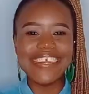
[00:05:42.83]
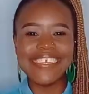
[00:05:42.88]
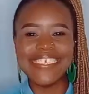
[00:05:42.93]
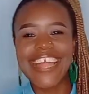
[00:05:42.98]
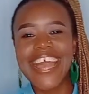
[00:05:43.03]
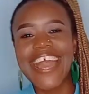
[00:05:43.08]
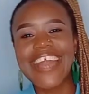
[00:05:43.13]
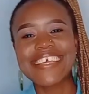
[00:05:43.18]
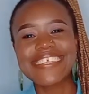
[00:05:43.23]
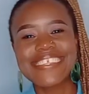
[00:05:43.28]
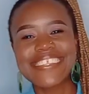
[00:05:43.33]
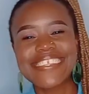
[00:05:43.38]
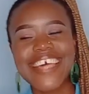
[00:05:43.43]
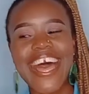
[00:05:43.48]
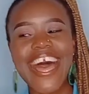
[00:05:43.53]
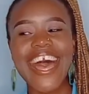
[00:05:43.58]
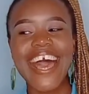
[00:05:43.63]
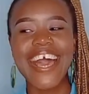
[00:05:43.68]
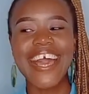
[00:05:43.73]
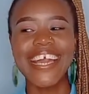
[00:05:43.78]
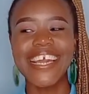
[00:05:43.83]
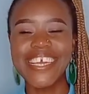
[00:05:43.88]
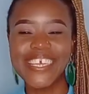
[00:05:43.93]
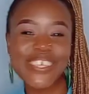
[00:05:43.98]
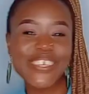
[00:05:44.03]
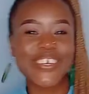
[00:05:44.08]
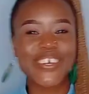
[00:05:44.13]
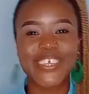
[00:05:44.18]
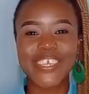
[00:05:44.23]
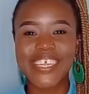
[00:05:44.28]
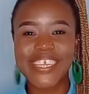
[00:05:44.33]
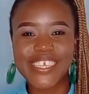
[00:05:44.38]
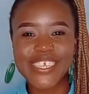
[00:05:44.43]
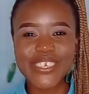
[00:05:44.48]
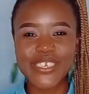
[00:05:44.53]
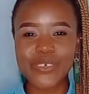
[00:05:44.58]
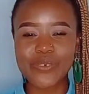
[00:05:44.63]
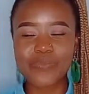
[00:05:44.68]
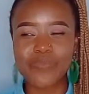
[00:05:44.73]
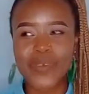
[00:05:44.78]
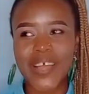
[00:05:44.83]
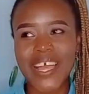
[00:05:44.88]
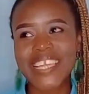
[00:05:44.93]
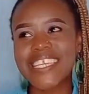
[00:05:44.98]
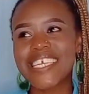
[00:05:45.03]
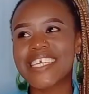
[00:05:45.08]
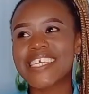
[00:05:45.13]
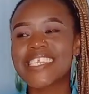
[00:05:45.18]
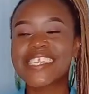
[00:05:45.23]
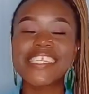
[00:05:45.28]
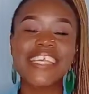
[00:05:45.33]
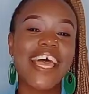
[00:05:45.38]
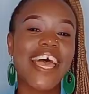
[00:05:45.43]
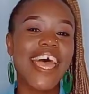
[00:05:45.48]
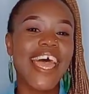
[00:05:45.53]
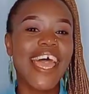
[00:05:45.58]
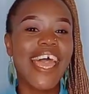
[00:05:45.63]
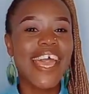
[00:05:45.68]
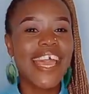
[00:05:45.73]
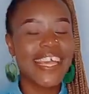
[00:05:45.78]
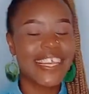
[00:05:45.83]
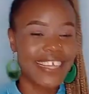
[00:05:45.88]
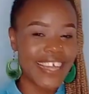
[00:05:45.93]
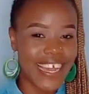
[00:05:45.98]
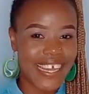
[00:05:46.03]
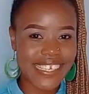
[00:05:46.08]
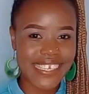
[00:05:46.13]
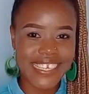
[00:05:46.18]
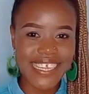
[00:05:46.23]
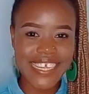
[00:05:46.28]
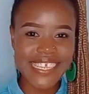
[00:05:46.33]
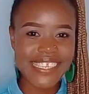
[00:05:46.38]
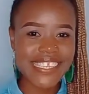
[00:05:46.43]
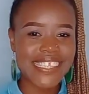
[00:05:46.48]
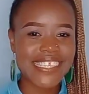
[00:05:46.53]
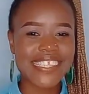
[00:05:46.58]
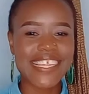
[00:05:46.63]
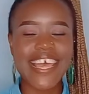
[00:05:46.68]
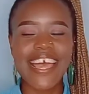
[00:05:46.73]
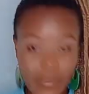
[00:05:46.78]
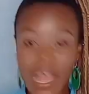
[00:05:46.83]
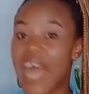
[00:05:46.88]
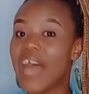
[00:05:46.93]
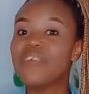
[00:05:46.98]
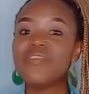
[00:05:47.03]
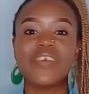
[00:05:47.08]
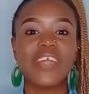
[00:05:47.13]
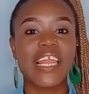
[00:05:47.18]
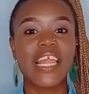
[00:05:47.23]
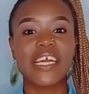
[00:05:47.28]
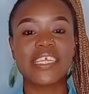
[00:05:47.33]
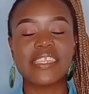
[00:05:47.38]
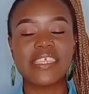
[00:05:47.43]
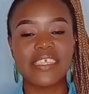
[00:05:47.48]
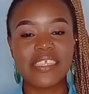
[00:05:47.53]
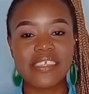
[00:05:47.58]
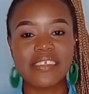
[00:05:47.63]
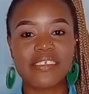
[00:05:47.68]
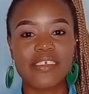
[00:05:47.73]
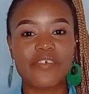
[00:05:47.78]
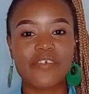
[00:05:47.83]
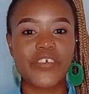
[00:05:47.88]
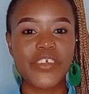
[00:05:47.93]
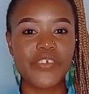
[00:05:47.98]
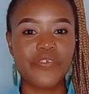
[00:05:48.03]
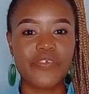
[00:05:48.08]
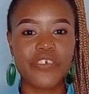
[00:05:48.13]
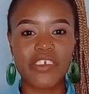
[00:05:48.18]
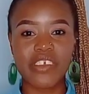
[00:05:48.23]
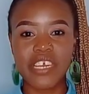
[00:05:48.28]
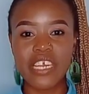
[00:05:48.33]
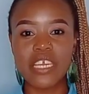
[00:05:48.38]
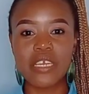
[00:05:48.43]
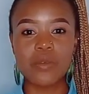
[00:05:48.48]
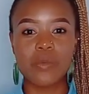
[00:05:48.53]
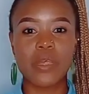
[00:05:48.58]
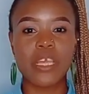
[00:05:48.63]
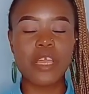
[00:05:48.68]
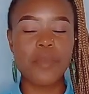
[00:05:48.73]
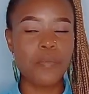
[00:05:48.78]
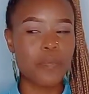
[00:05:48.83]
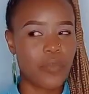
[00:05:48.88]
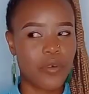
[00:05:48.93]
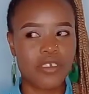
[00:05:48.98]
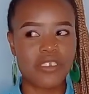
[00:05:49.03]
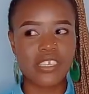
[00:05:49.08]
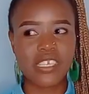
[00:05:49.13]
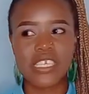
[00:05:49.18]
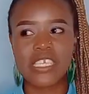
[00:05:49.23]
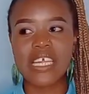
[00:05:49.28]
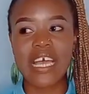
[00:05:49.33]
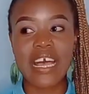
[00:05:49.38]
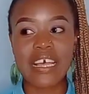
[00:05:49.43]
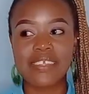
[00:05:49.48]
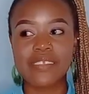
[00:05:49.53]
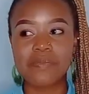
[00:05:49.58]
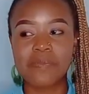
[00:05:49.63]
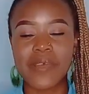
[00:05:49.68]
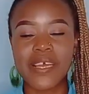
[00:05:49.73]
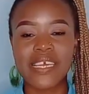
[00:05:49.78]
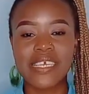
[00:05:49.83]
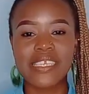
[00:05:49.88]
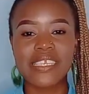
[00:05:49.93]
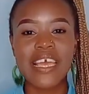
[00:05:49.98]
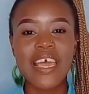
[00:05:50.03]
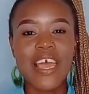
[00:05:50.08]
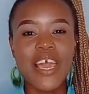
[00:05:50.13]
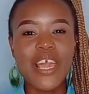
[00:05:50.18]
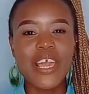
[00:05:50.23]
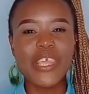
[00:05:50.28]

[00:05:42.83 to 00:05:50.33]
Next, you're gonna need your beddings and curtains. I feel like this is a very, very important aspect.